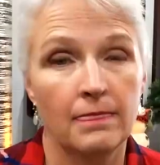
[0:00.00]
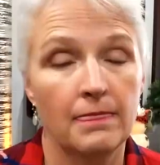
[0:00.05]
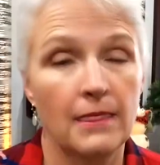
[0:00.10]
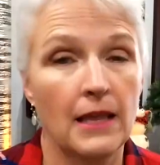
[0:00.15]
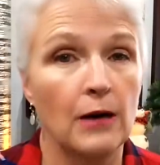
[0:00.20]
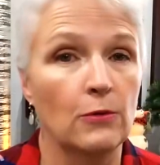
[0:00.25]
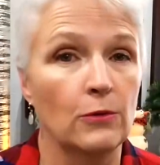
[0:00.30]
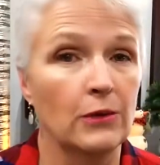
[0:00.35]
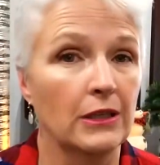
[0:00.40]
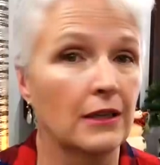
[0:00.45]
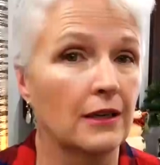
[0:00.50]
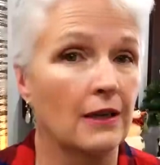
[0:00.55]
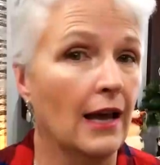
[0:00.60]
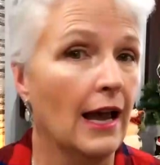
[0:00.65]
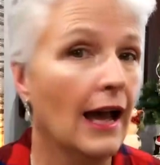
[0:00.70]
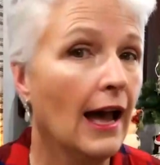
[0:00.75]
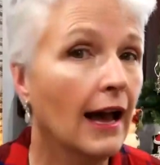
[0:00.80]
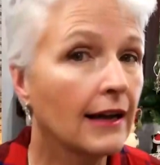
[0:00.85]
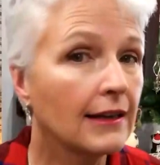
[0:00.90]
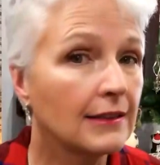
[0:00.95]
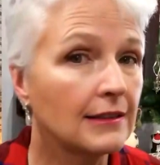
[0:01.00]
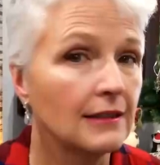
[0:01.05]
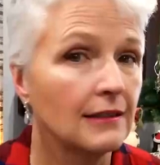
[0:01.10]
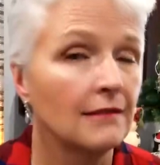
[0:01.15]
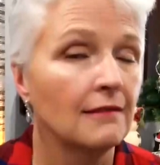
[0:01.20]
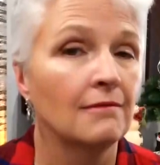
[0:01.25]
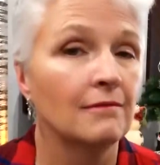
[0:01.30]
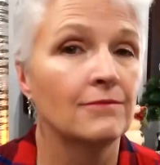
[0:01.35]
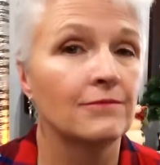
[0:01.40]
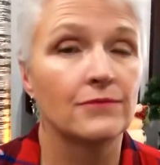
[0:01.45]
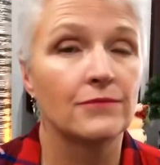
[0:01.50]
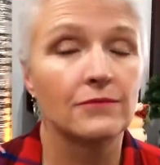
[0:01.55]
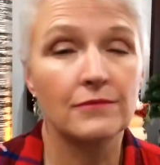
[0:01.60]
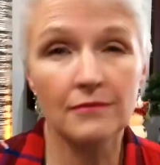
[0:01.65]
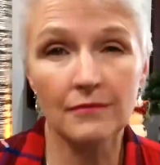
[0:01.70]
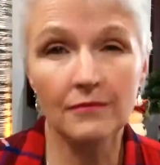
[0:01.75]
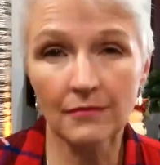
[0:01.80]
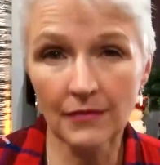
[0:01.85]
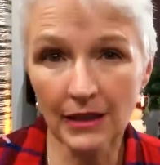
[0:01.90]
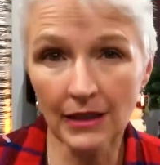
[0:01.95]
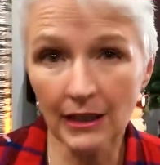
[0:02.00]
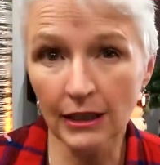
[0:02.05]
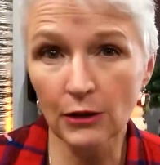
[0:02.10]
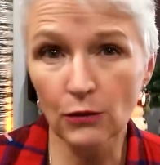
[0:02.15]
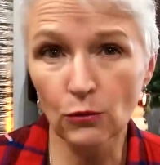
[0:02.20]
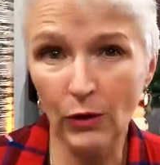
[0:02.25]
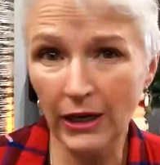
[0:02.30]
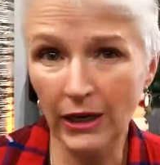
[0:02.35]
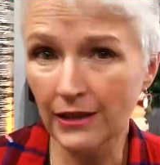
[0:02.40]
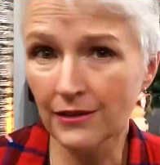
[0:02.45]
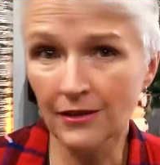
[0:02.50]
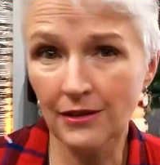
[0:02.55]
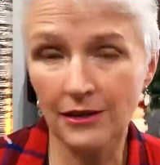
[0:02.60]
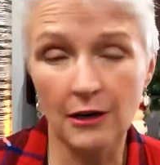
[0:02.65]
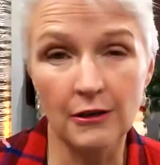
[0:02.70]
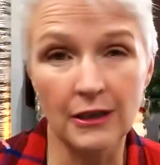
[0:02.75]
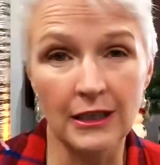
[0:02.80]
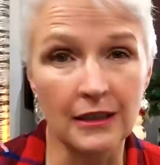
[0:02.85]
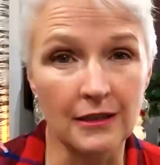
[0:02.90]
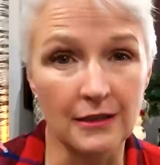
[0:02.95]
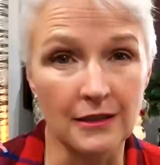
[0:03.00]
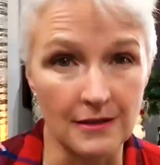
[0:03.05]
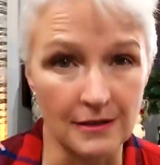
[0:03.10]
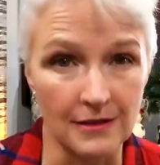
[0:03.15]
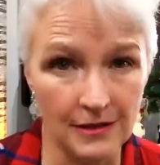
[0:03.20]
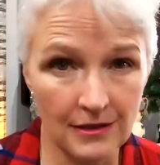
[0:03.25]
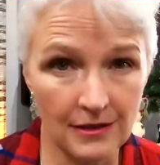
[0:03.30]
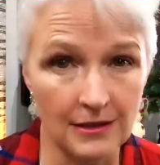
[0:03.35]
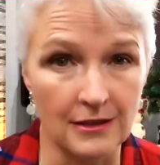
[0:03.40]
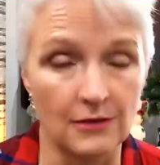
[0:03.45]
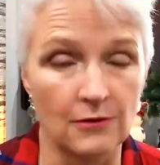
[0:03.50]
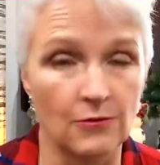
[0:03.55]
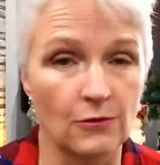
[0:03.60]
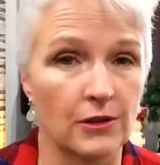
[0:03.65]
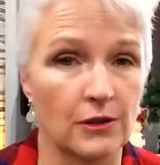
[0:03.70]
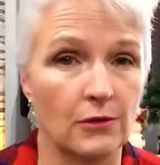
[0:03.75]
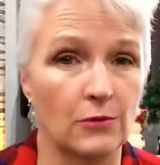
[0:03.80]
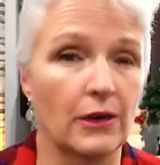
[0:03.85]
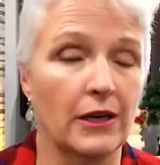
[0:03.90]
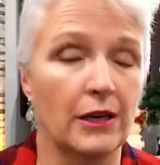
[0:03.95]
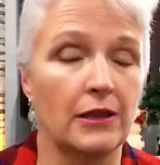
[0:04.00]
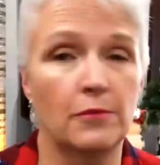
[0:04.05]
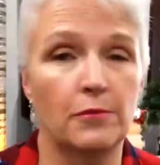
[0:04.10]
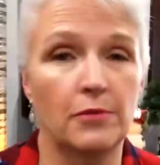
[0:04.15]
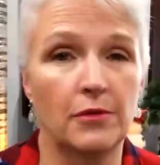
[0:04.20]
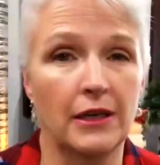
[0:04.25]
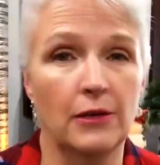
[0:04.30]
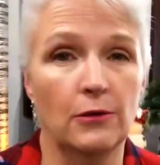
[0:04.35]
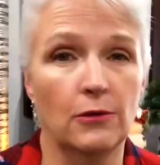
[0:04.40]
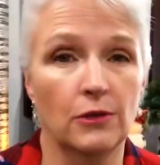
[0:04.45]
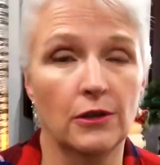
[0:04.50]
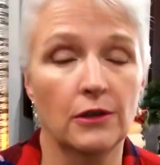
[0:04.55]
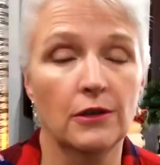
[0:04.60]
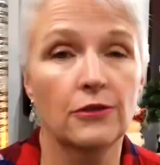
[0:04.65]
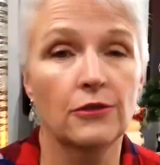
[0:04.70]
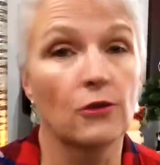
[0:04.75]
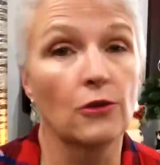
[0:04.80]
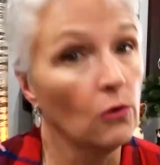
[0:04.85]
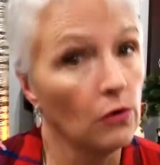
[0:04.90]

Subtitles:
Now we can act in ways that are inconsistent with the way the brain works